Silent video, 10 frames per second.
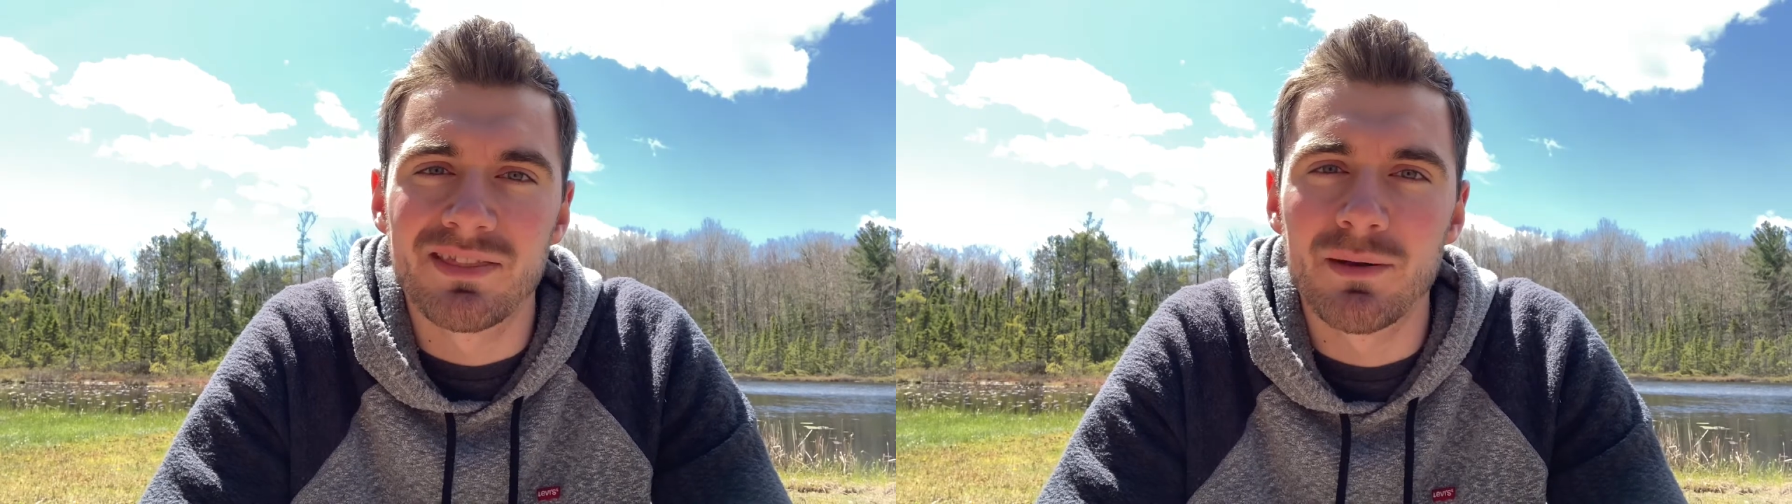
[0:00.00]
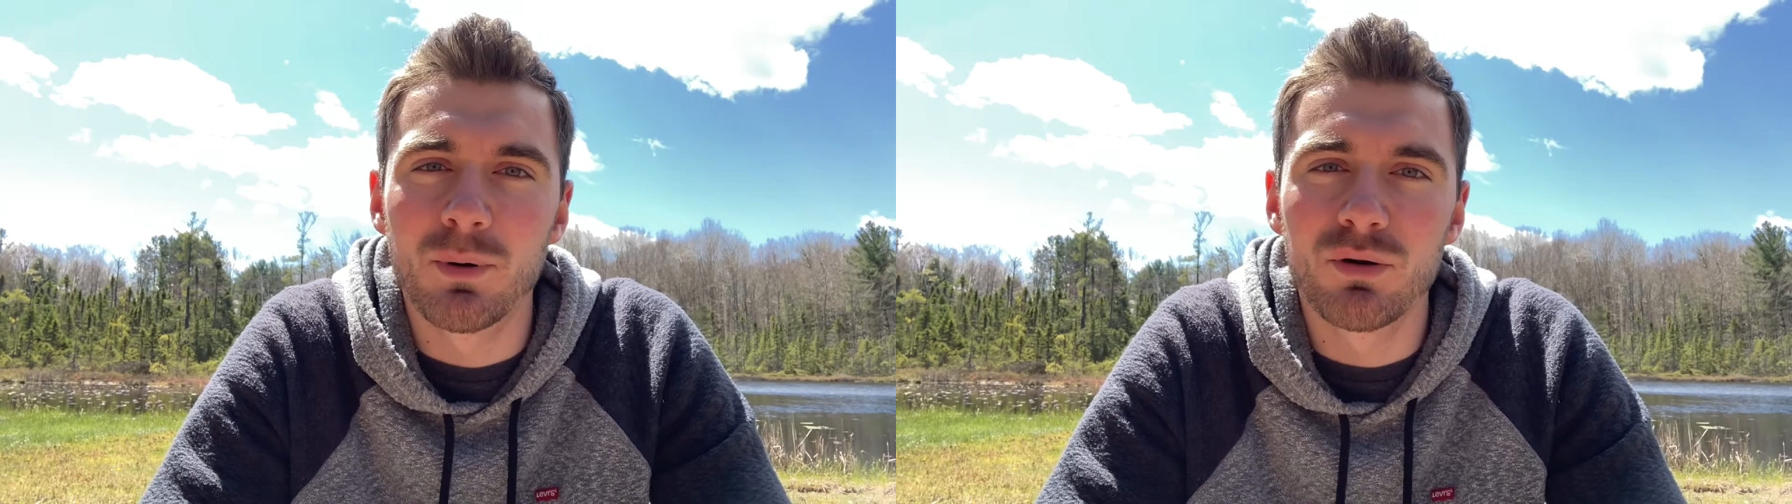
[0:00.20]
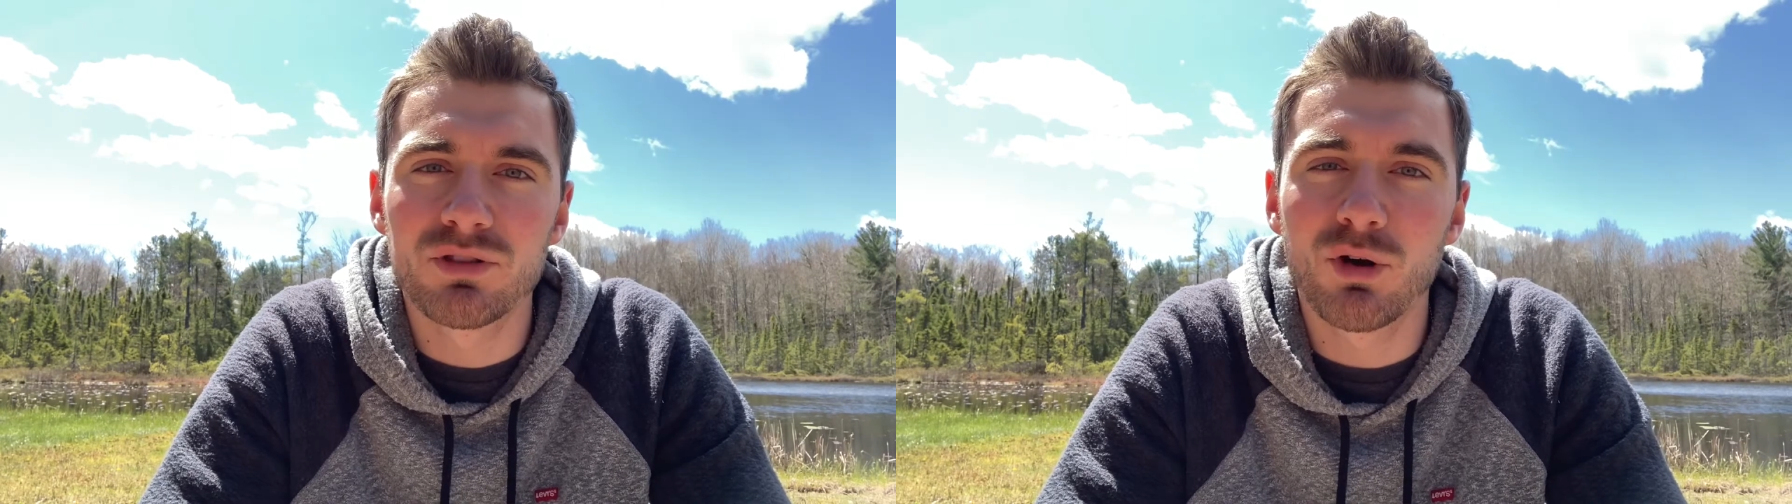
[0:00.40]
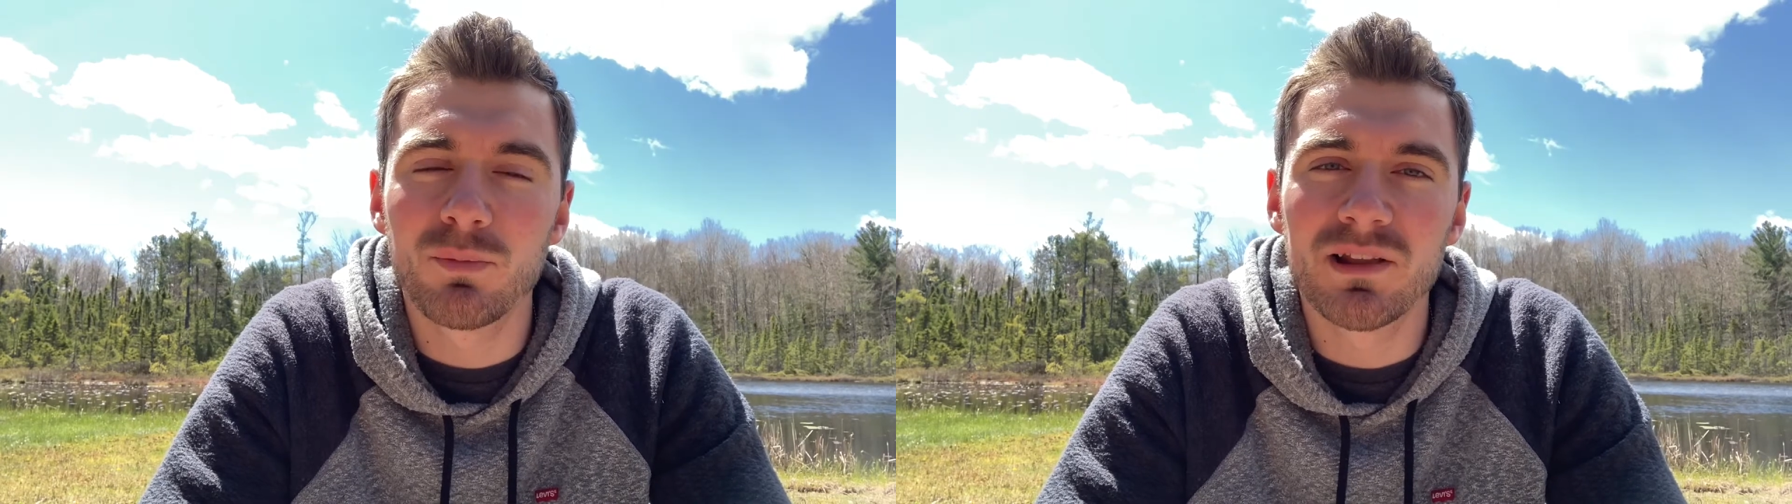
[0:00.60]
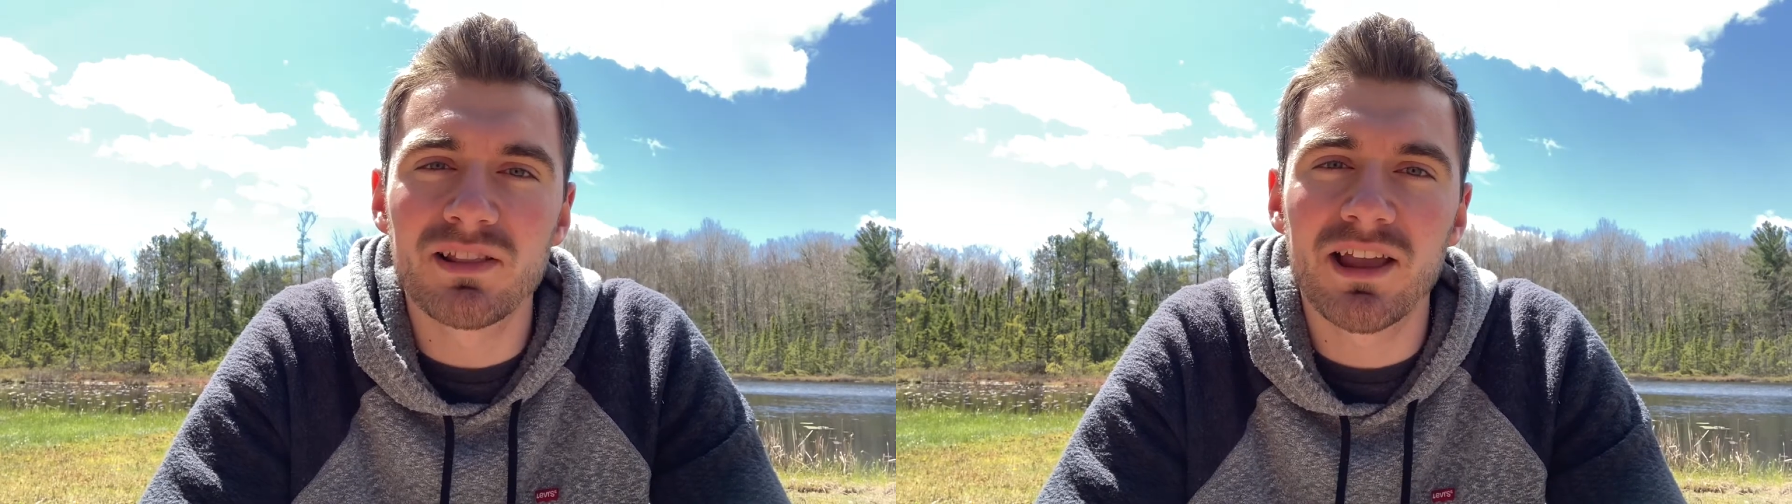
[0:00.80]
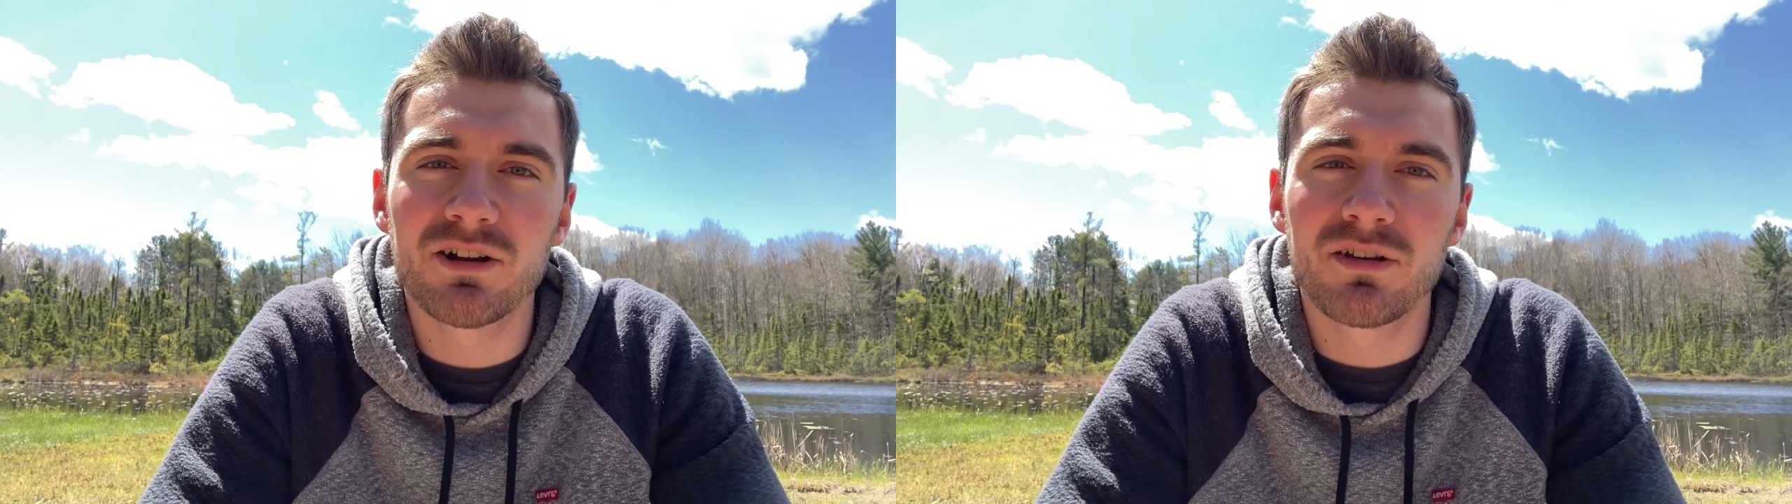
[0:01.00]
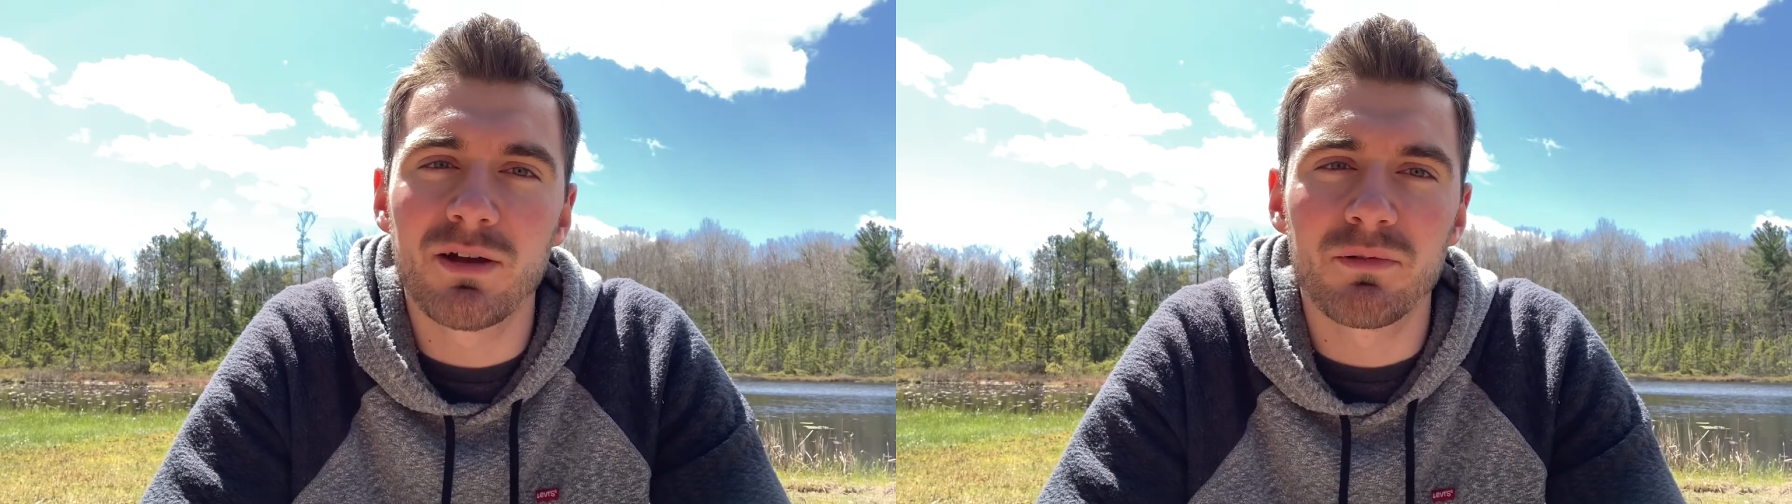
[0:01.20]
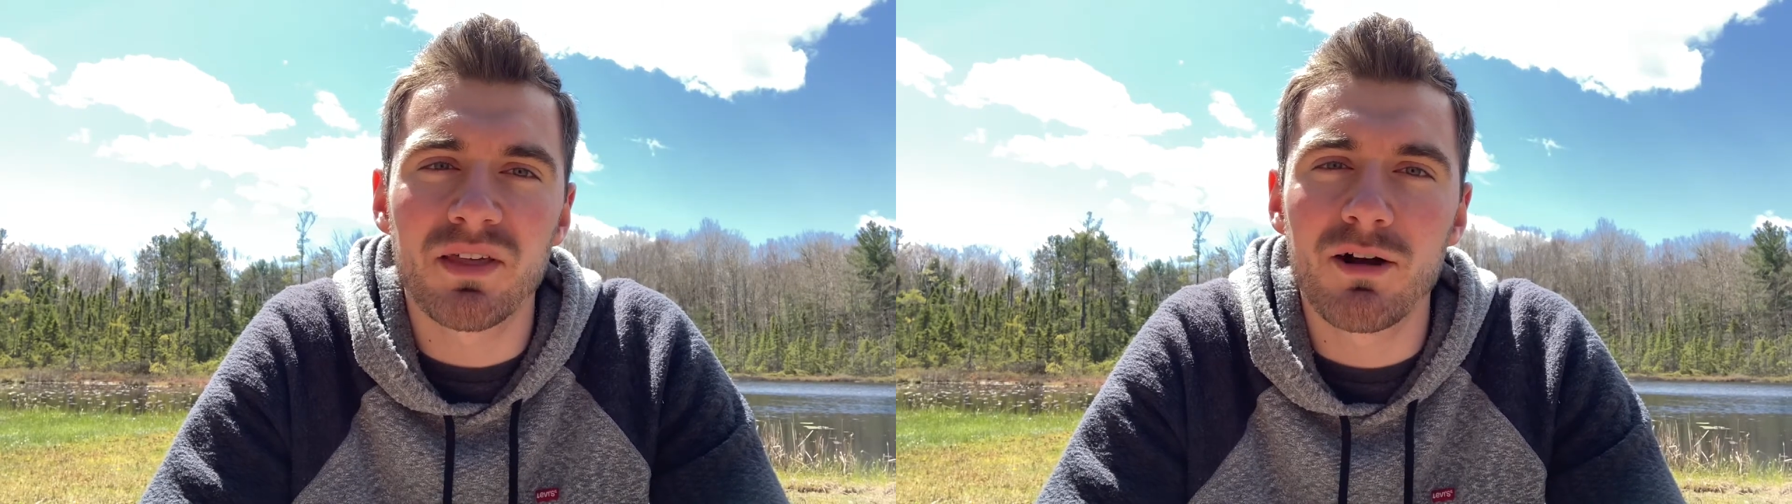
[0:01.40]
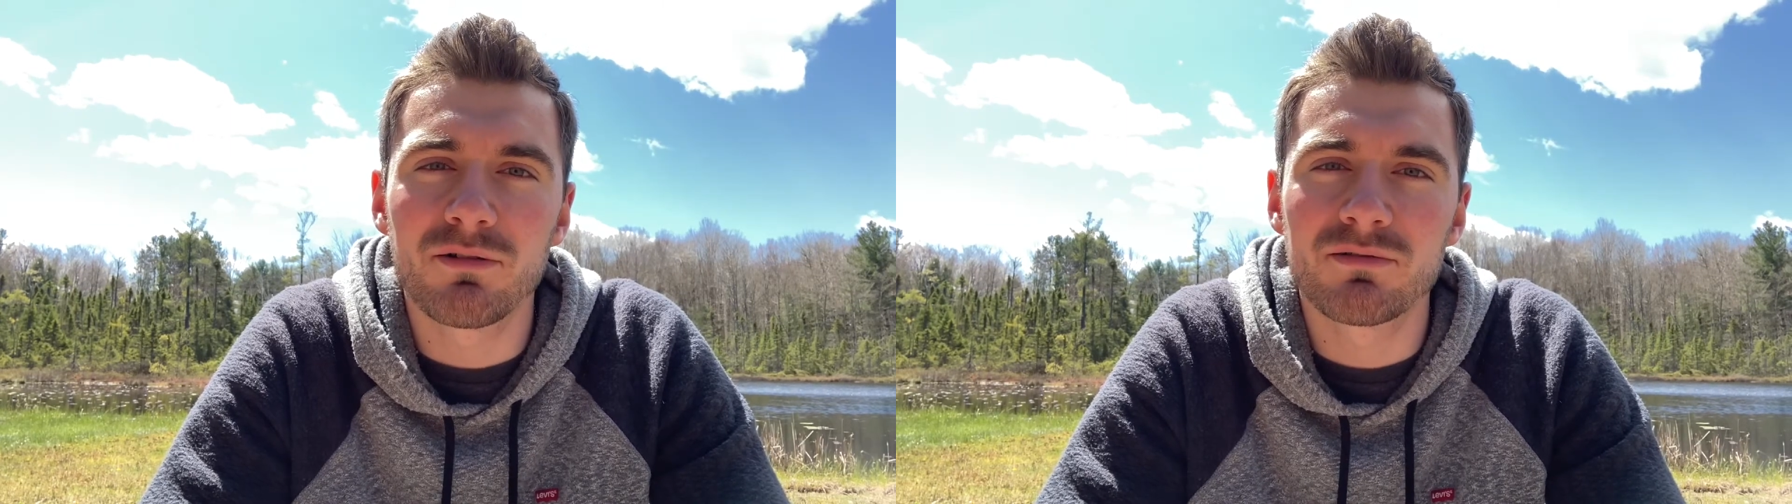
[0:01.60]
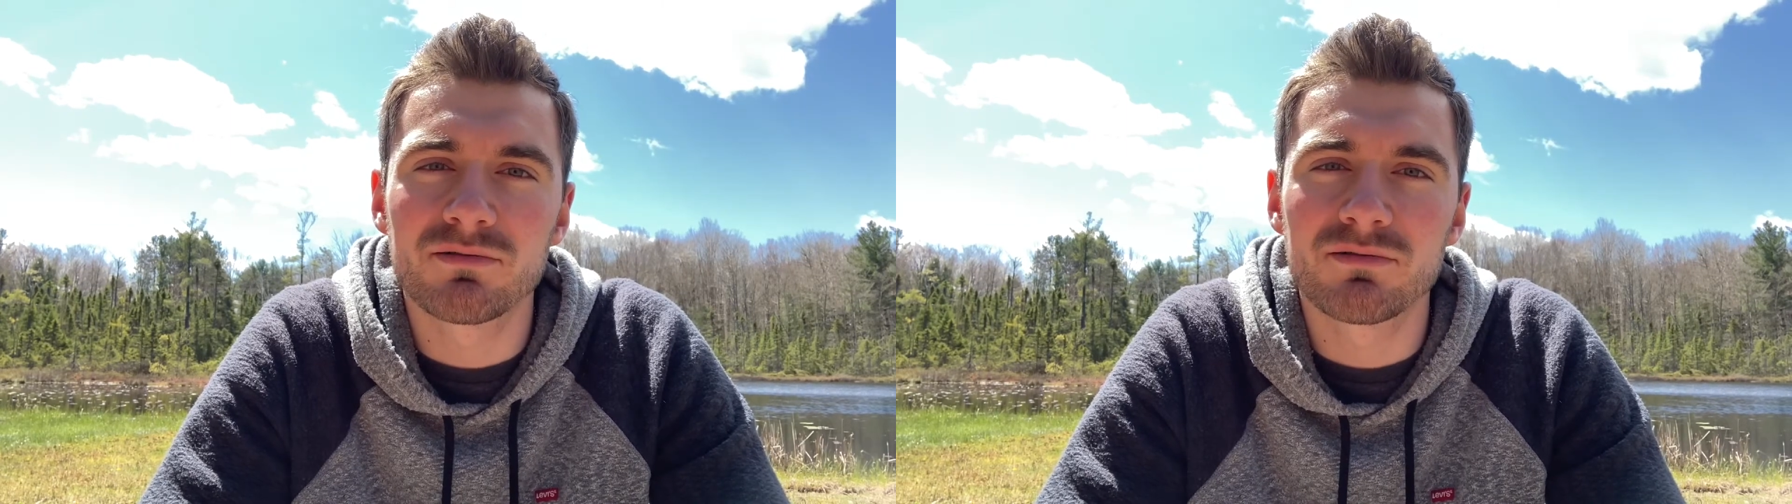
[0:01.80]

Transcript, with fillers: They both told me later that without